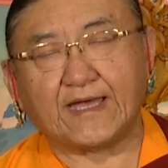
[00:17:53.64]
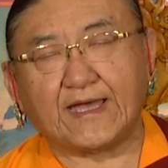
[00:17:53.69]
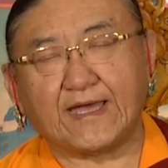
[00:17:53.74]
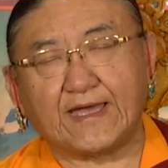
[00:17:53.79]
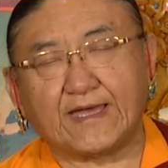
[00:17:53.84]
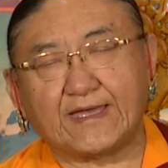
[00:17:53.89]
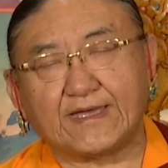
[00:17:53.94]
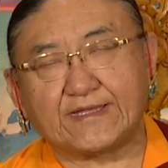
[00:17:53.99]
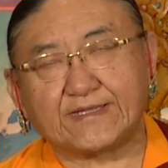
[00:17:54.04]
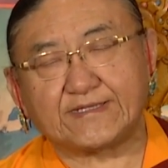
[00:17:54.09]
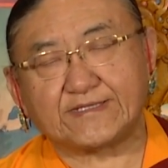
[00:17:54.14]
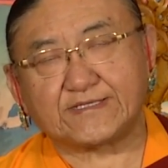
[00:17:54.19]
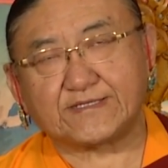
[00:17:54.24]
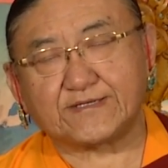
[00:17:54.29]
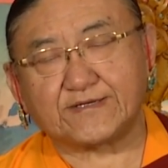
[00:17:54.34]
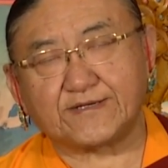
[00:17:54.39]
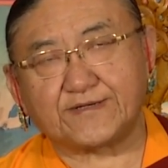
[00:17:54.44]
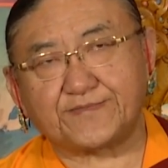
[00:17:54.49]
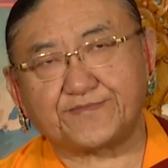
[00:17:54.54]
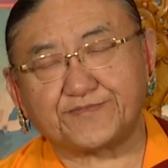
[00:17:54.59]
And
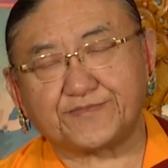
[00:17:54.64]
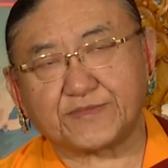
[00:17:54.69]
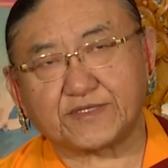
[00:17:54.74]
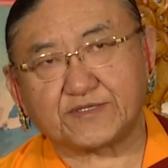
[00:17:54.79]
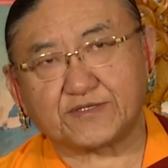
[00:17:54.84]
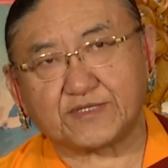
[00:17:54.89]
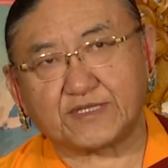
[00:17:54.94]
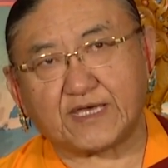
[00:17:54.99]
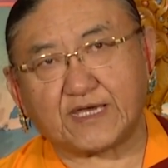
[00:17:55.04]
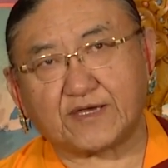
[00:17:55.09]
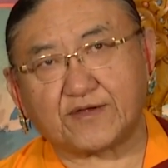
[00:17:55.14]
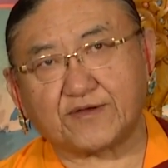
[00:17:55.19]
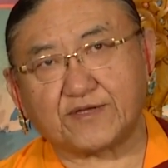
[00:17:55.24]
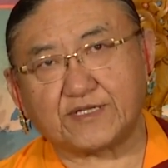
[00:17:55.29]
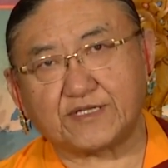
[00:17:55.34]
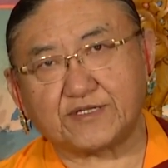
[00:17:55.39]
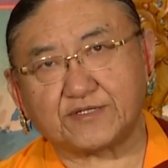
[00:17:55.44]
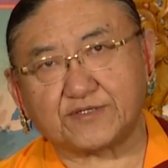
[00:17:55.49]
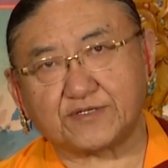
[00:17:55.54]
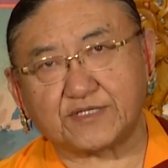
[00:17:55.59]
so
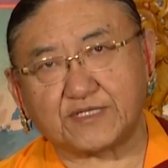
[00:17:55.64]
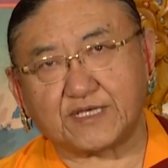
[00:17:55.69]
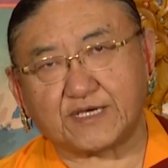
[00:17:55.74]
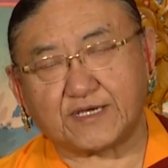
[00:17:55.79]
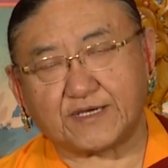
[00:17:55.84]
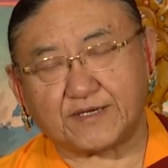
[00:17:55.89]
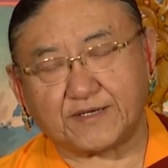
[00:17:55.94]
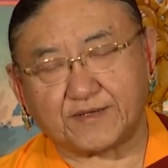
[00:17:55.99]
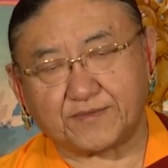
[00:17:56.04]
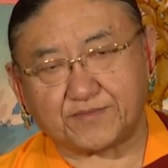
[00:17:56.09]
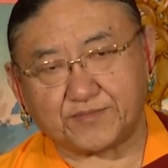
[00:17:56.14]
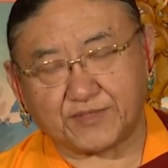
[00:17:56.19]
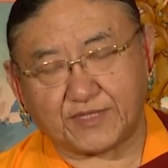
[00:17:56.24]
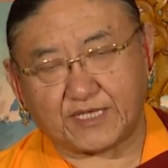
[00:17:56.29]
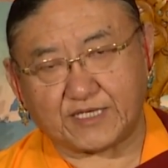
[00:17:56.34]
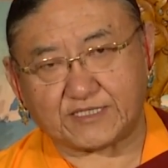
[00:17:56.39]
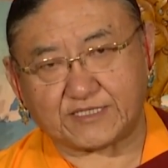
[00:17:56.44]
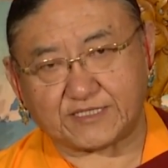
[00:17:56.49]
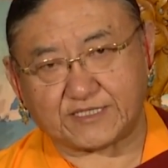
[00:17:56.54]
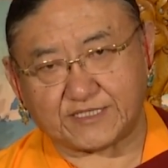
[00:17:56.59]
according to the
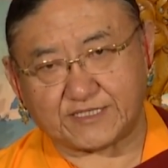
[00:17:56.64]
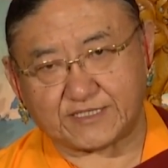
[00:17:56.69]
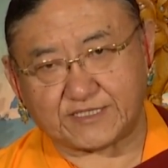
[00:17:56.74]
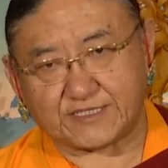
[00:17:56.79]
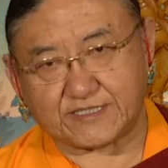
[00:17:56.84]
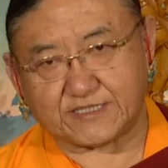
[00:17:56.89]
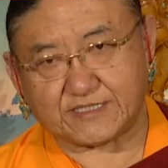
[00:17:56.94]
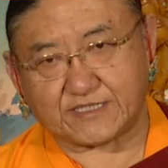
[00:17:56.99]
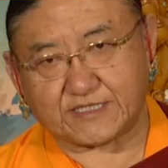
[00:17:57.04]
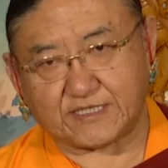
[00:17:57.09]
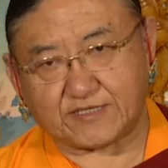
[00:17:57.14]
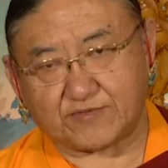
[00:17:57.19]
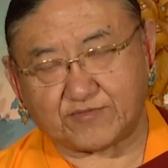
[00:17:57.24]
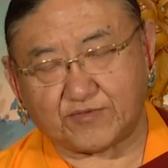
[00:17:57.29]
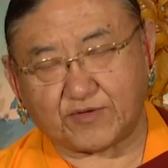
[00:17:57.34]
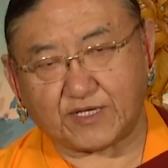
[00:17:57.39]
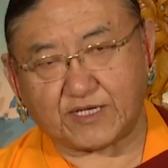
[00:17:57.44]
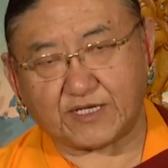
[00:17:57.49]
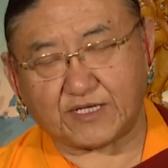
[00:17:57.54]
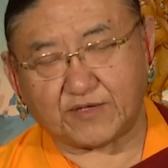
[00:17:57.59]
Buddha's teachings, the
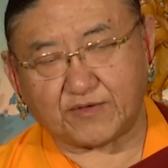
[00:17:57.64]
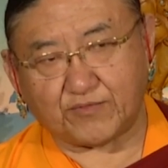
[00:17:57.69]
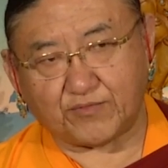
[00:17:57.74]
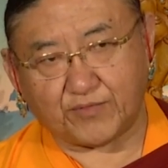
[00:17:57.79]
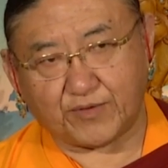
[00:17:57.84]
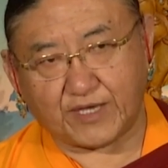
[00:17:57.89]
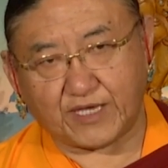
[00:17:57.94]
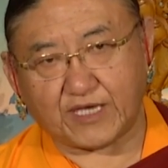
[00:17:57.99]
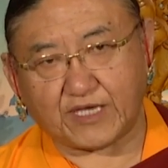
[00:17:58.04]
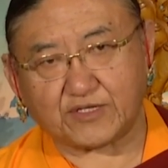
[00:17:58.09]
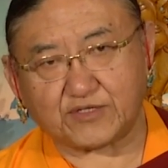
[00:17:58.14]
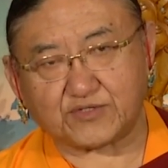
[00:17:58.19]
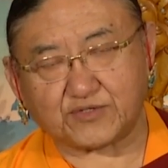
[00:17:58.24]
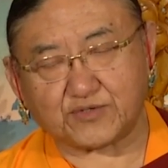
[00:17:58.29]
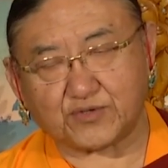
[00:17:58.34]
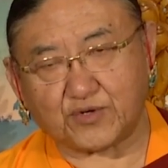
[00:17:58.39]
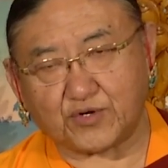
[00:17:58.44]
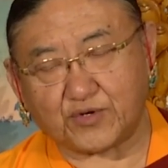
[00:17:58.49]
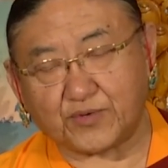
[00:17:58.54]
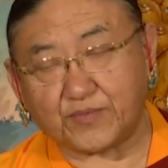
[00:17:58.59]
only way
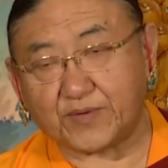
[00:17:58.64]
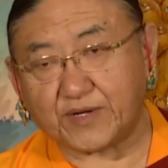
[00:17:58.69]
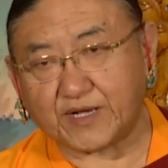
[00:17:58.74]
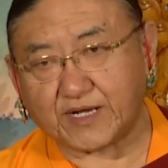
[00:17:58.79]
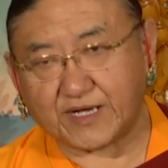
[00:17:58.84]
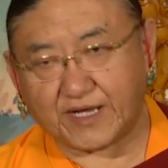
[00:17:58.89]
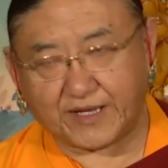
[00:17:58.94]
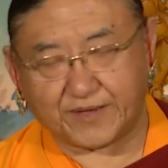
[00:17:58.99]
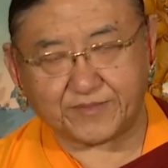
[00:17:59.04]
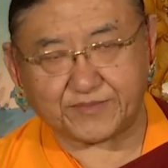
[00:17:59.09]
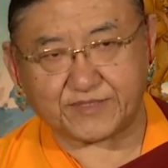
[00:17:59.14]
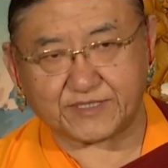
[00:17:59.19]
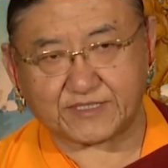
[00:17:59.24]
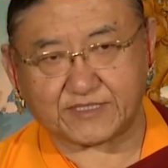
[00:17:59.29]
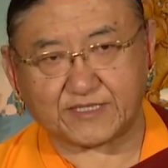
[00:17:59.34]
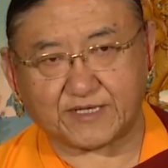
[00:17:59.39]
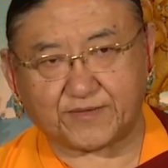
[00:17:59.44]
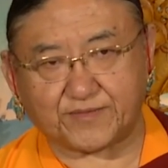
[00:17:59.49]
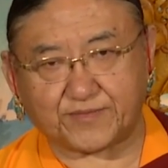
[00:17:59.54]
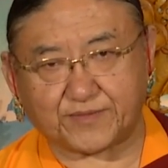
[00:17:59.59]
to overcome the
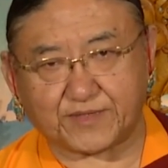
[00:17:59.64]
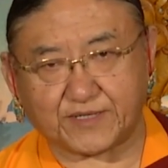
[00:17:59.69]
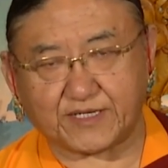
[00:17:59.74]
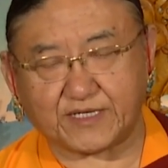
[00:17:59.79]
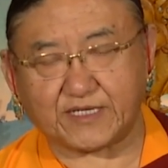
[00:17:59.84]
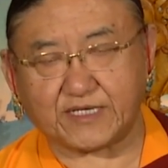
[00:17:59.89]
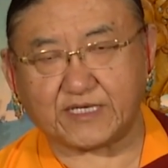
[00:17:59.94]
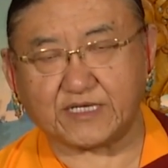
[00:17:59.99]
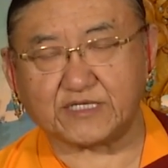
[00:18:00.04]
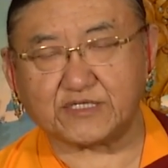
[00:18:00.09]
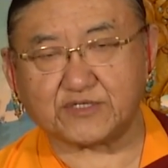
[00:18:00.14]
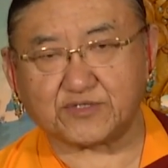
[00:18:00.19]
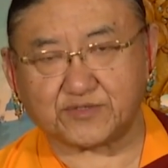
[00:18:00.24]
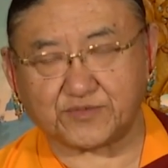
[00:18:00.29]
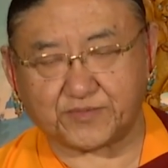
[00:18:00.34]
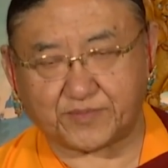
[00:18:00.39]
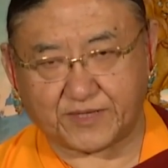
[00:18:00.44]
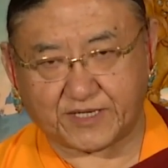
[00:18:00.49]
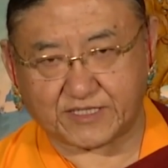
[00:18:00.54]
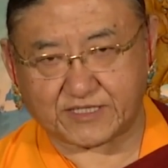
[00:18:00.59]
suffering is
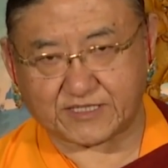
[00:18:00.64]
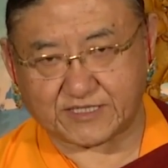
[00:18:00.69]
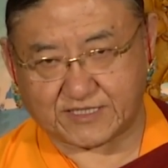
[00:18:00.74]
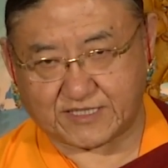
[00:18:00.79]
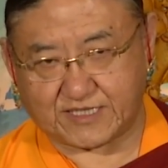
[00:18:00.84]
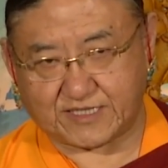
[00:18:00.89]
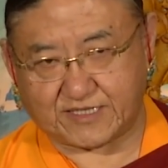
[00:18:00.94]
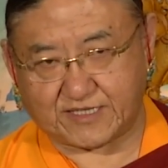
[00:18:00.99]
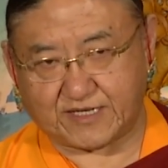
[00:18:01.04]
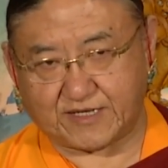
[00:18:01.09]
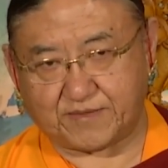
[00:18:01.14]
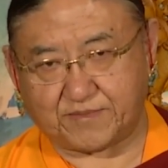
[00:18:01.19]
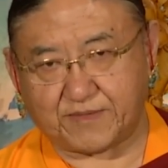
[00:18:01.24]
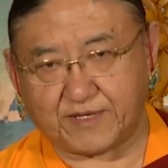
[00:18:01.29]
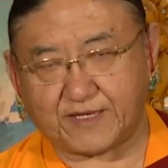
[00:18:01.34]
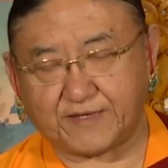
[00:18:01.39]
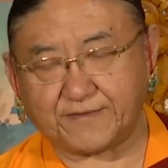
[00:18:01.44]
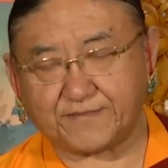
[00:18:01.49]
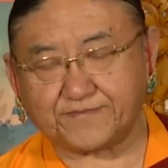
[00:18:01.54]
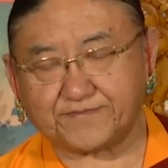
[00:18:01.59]
to practice the
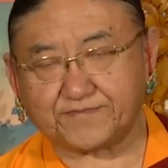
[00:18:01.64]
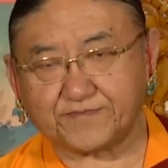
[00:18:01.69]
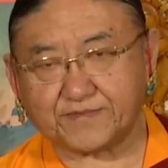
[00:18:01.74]
Dharma.